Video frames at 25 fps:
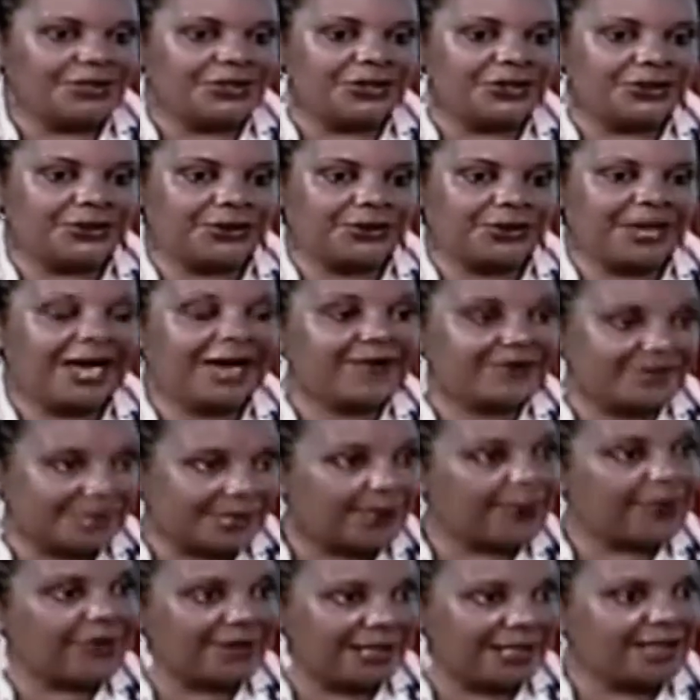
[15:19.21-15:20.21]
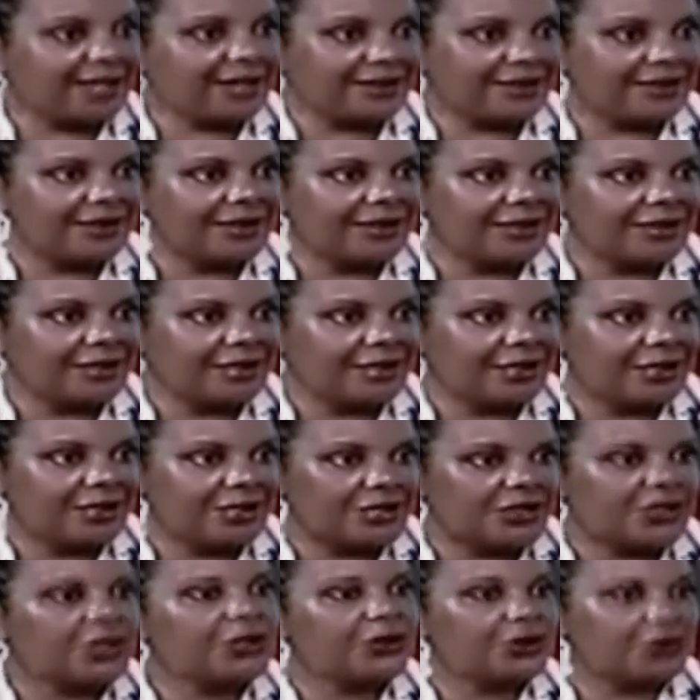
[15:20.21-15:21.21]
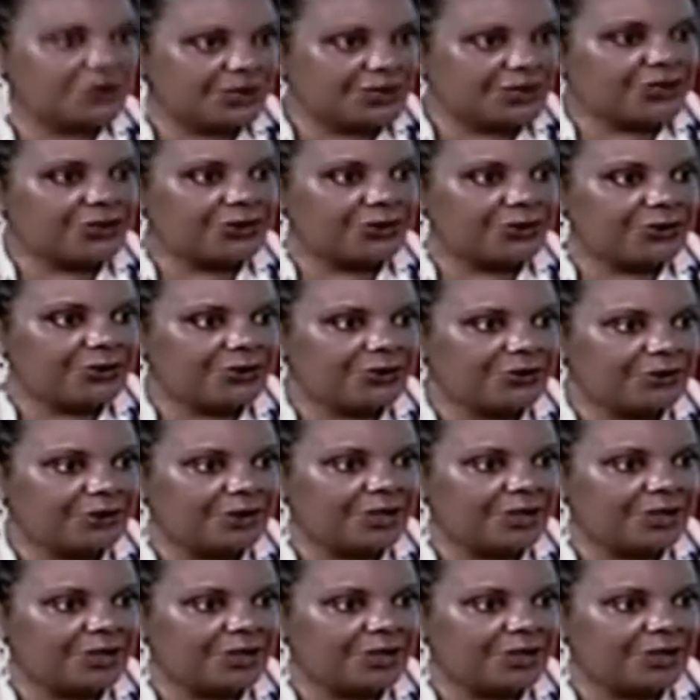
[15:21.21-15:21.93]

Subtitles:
to have something to look to.